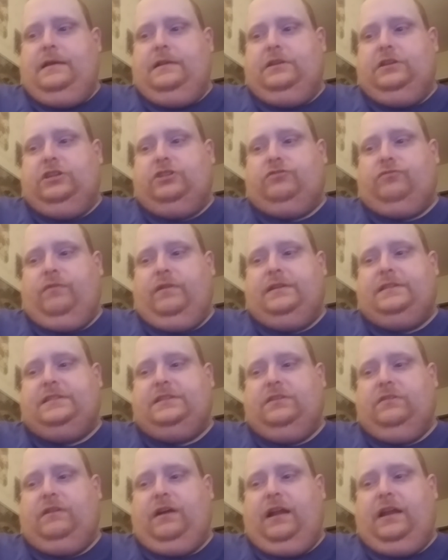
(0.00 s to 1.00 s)
Detroit's
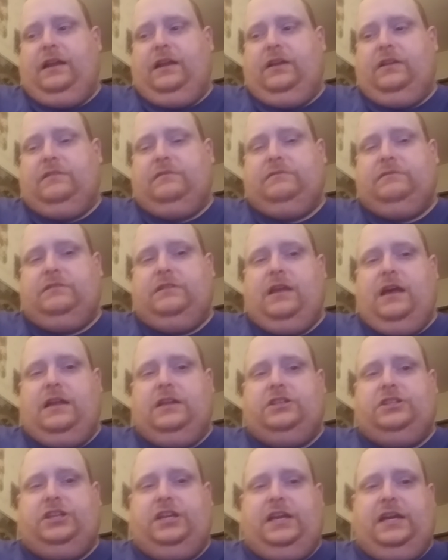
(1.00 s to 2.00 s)
still got a
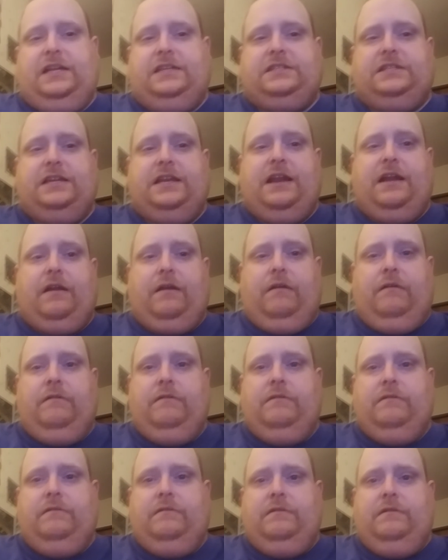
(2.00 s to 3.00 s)
chance in there,
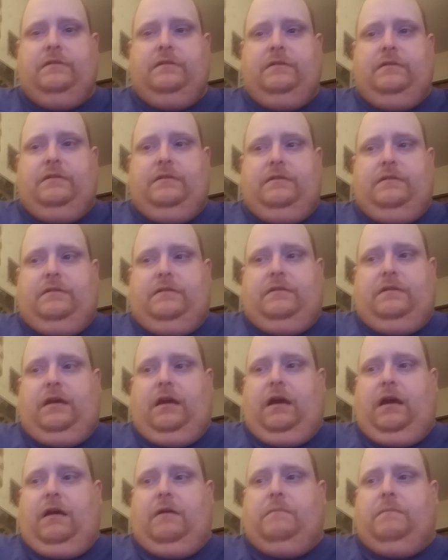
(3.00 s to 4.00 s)

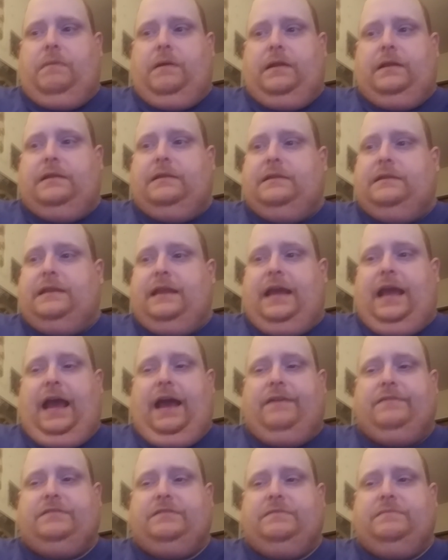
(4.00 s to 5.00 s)
but they
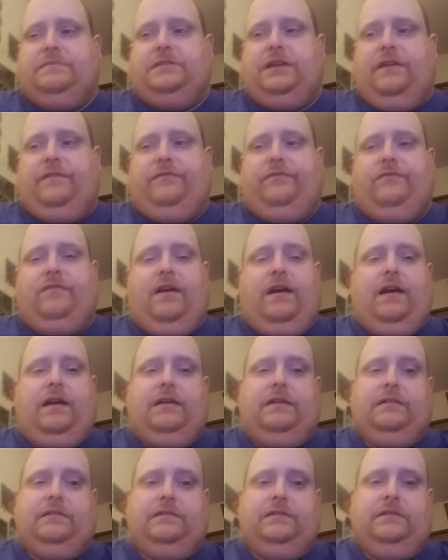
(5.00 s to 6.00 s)
have some tough
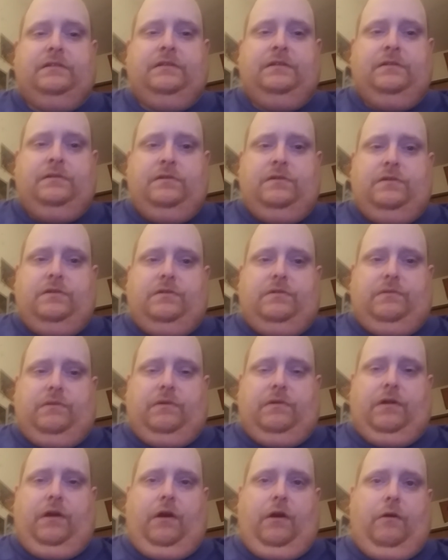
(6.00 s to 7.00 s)
road
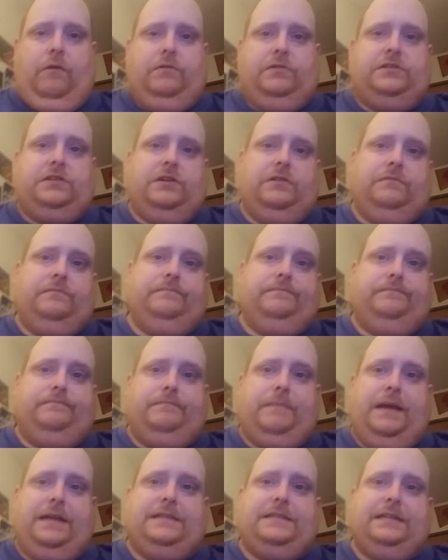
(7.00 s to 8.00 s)
to hoe. So
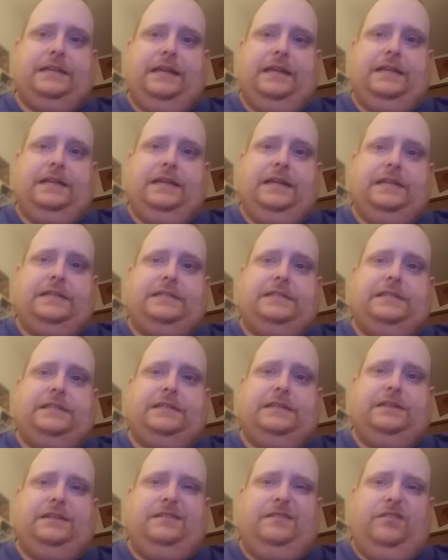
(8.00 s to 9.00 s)
basically, it's
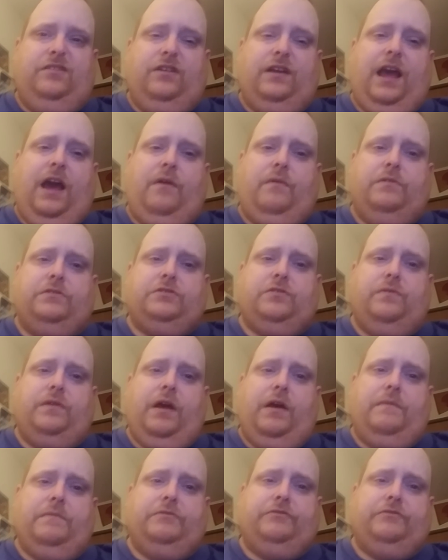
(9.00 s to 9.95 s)
look out what's going on